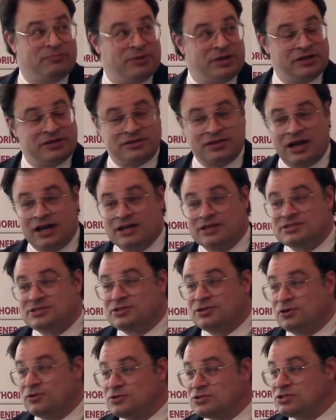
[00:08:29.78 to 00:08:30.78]
forbid it
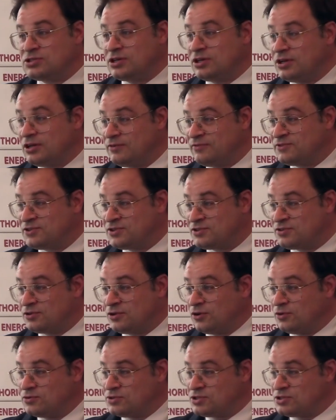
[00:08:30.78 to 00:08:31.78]
does. Those
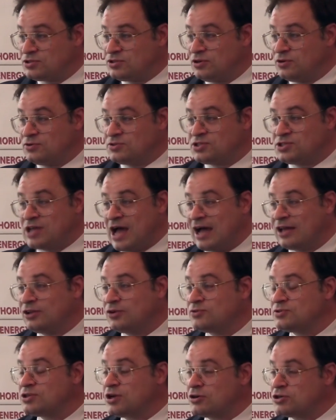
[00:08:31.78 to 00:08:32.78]

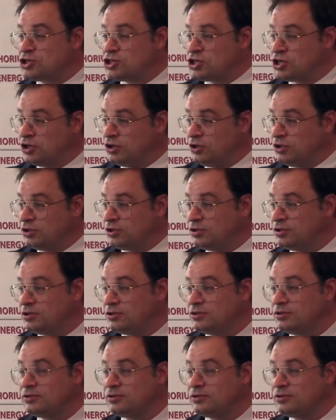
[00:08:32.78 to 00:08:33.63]
silos are chilled,